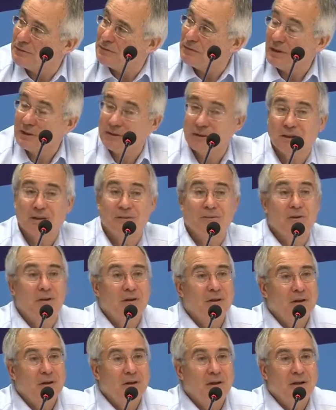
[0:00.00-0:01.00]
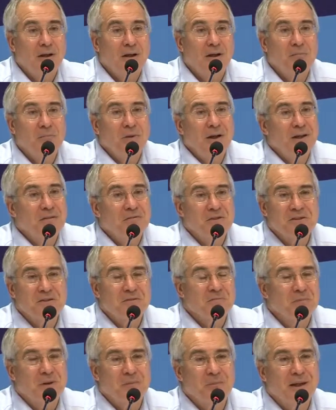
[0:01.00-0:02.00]
Rajat. And many of us
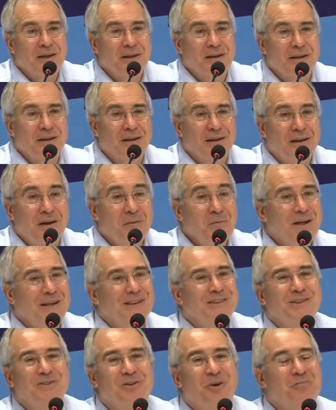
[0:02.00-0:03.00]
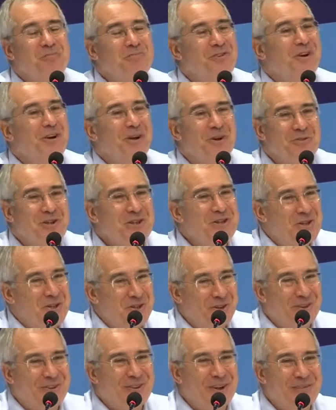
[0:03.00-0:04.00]
have been making it. I mean, it's not very
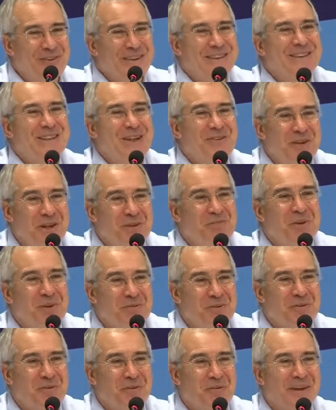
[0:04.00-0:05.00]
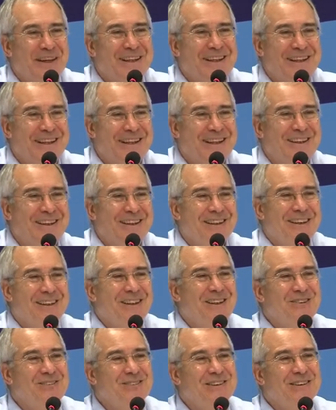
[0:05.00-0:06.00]
original. I mean, so many people have been making it
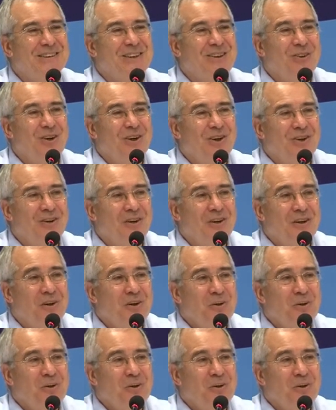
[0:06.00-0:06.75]
for so long.